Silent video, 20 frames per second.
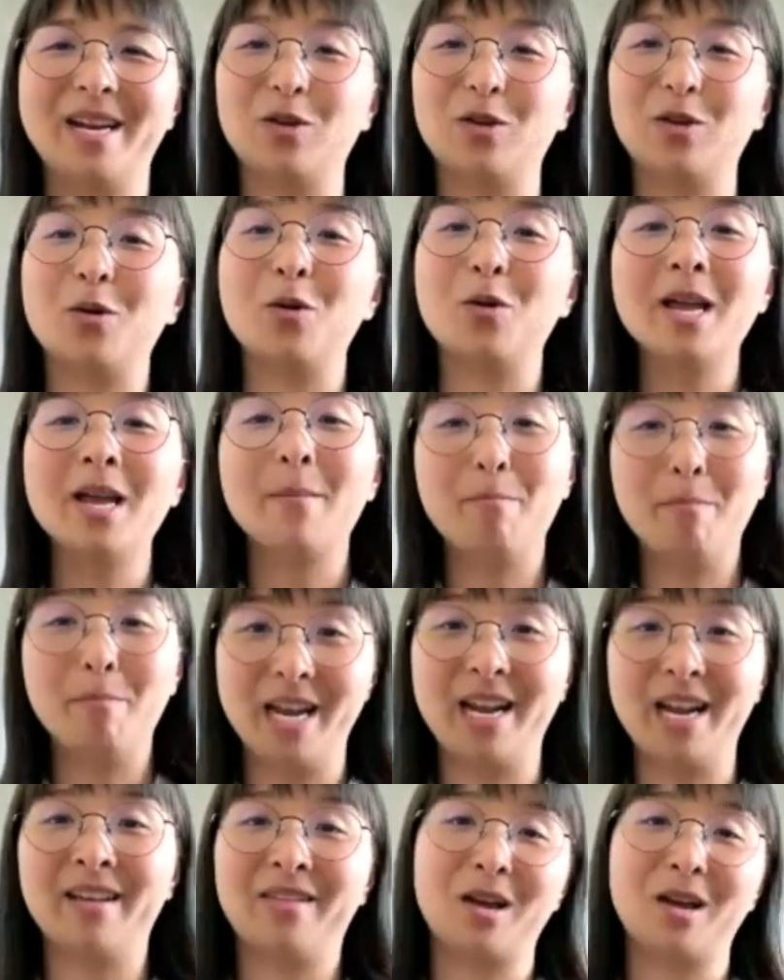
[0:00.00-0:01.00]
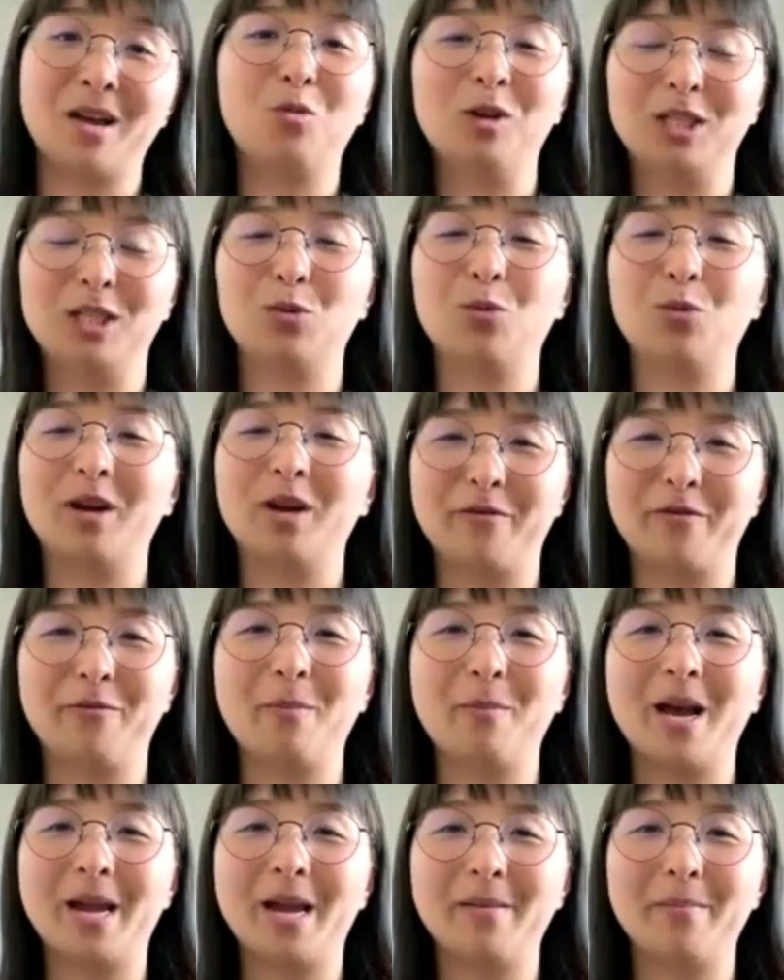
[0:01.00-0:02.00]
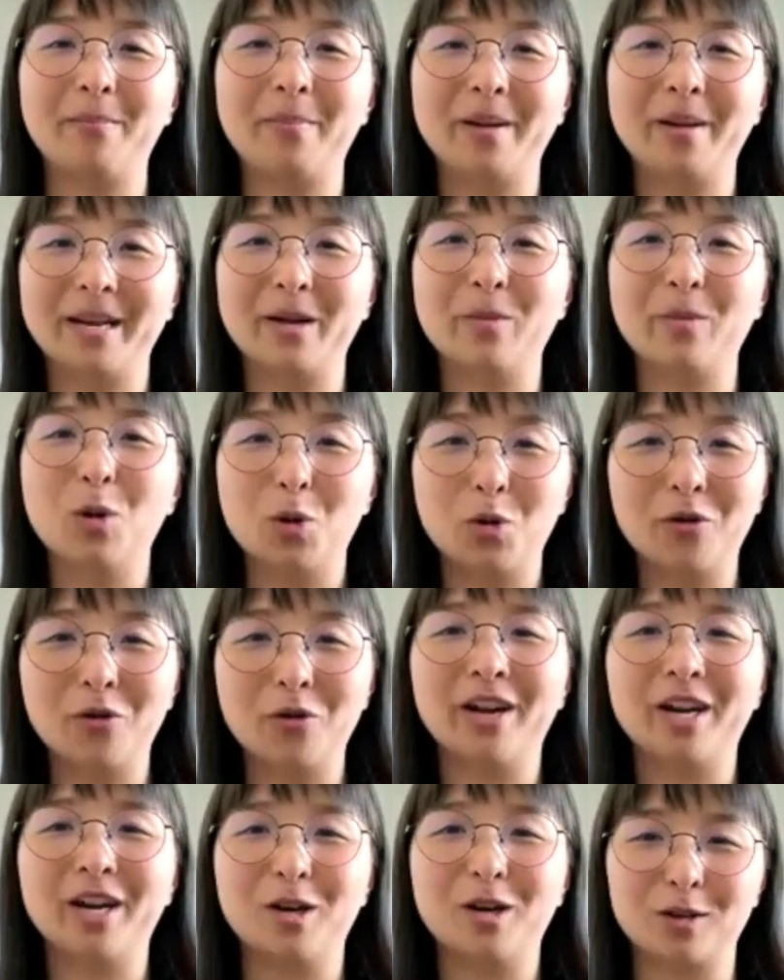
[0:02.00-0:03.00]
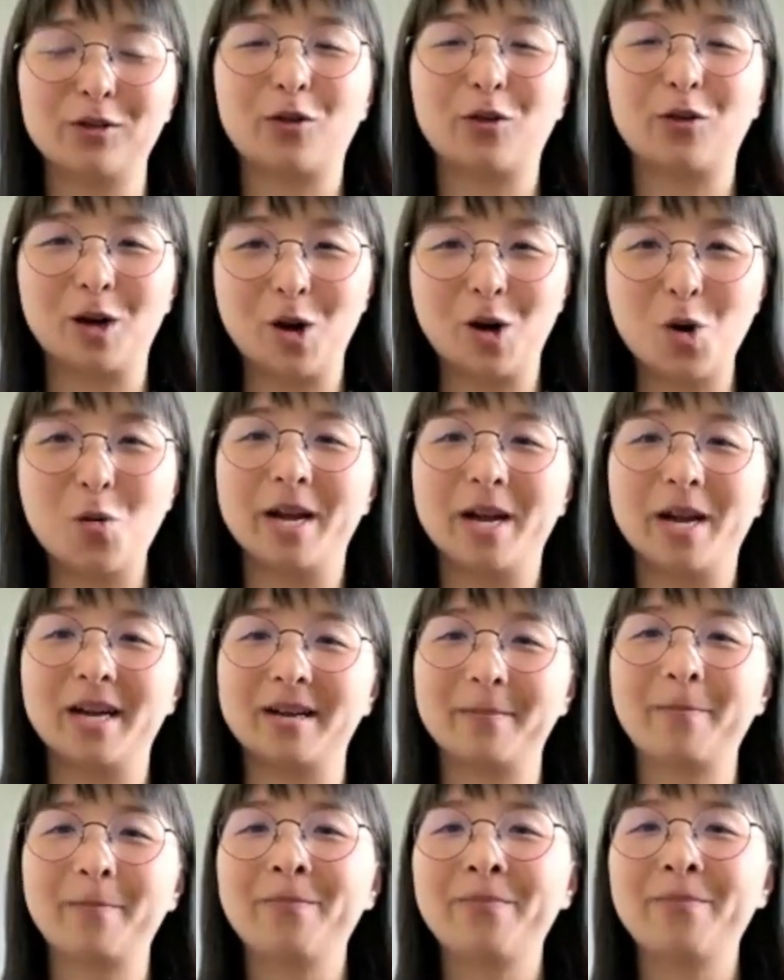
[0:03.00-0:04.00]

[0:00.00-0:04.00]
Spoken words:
So meeting them was one of my big motivators for going.